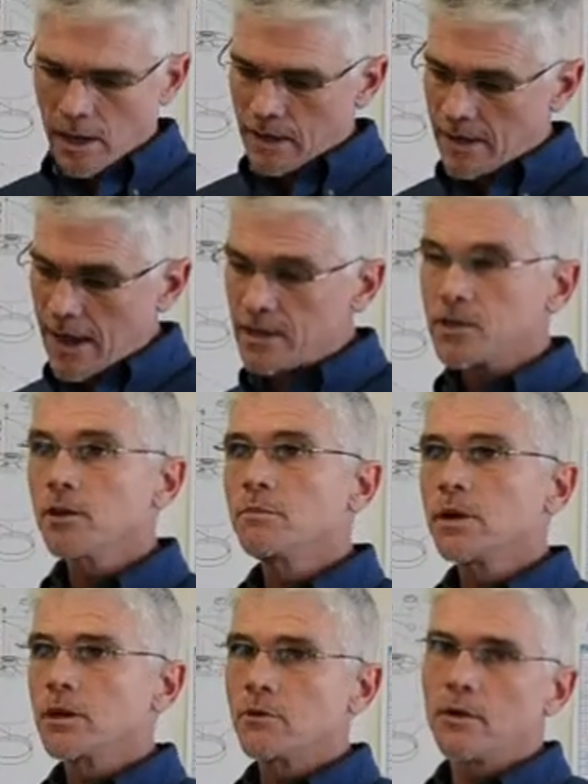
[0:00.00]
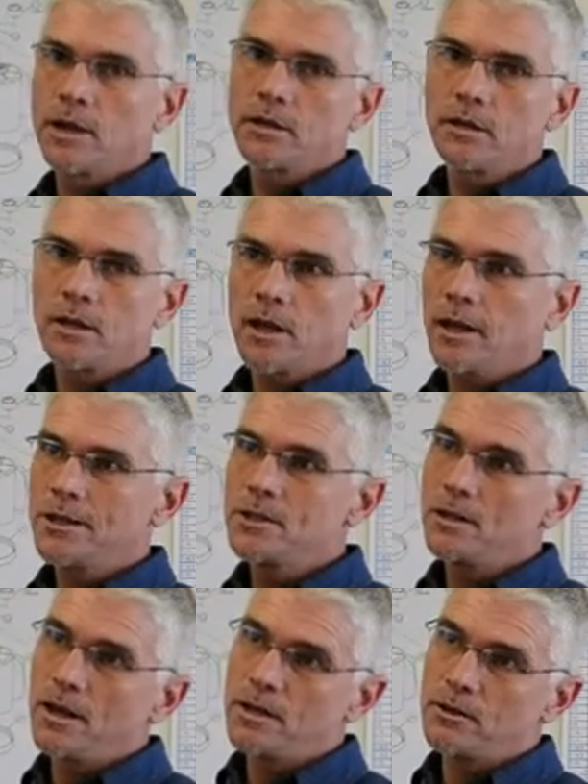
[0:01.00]
That's going to be a direct indication
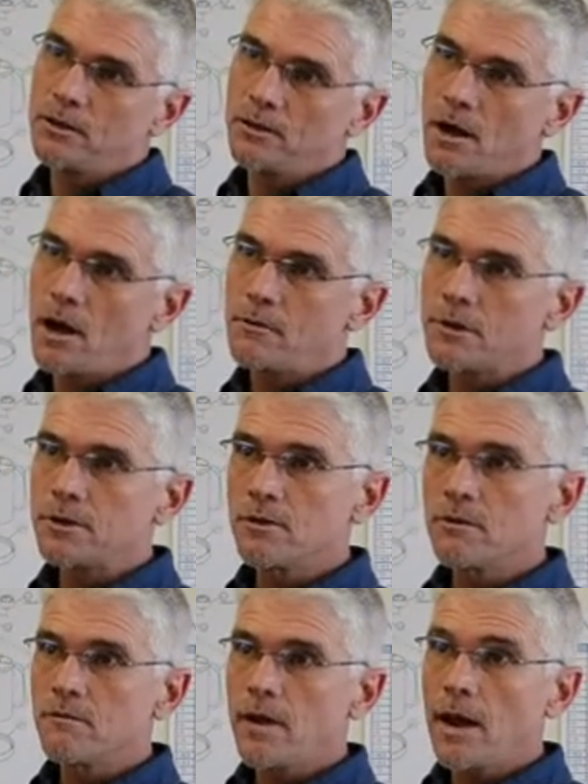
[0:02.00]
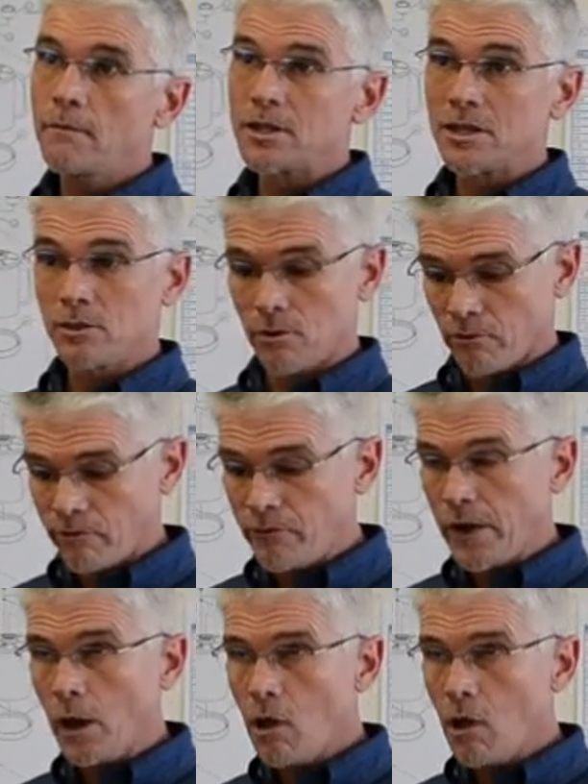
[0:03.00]
that your non-return valve has either fell